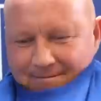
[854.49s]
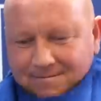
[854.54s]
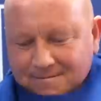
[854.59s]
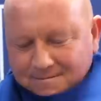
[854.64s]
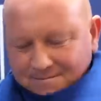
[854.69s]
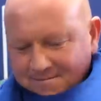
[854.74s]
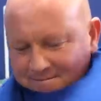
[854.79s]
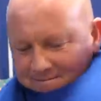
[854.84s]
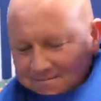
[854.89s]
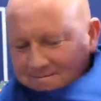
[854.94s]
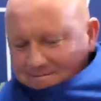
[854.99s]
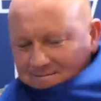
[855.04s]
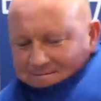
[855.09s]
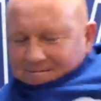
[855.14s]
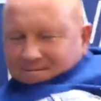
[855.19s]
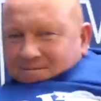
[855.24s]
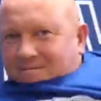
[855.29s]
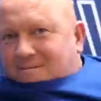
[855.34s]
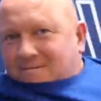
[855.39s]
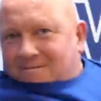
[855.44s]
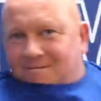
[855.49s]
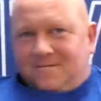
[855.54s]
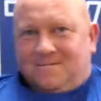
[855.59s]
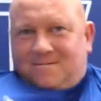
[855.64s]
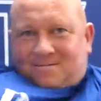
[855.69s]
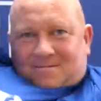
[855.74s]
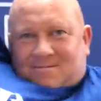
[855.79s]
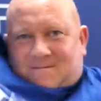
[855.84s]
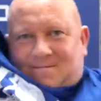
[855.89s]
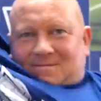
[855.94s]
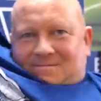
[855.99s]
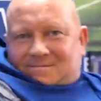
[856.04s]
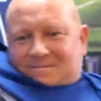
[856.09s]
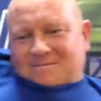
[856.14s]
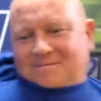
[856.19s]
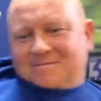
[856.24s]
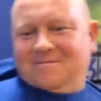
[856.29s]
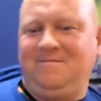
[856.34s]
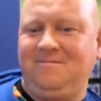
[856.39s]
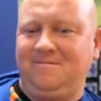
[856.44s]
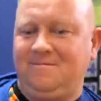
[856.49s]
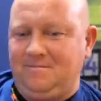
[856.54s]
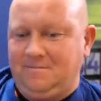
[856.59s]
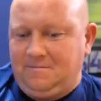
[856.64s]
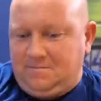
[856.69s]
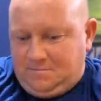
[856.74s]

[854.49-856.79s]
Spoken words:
(no one is talking)